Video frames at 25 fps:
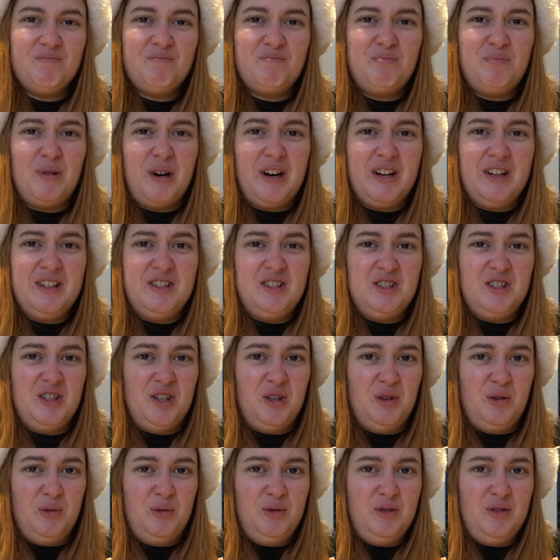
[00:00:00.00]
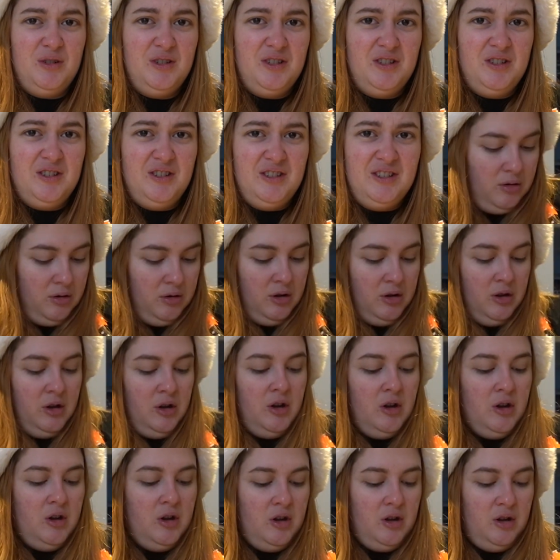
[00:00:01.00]
But I do.
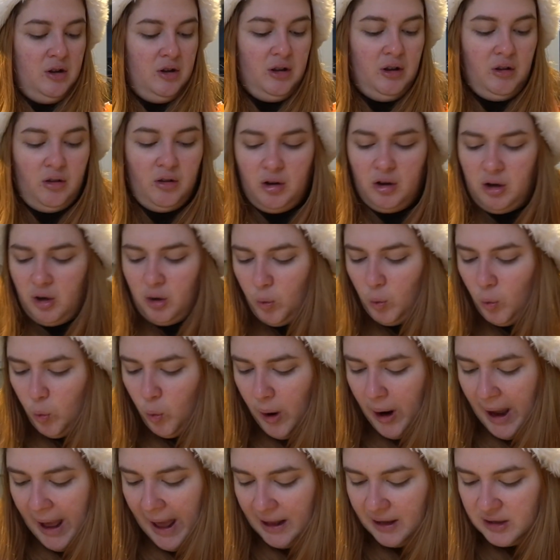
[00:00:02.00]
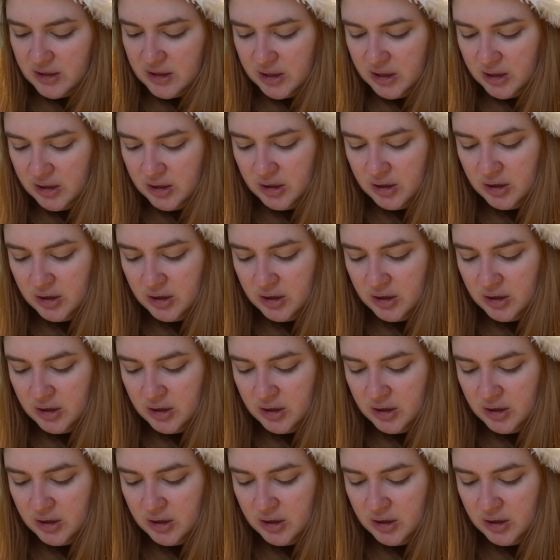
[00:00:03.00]
And it's gonna go wet.